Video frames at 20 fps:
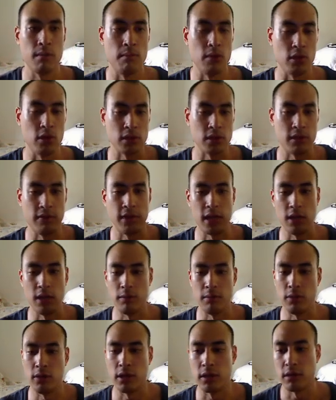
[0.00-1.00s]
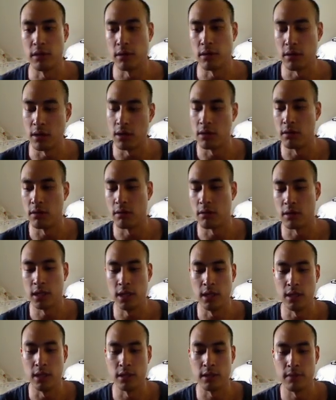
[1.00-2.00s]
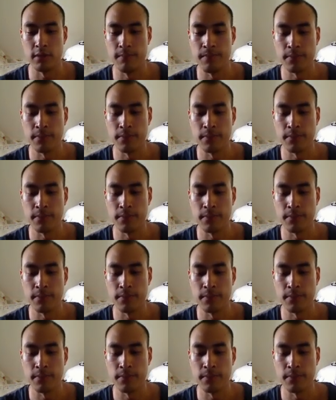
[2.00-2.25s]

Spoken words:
available on your keys.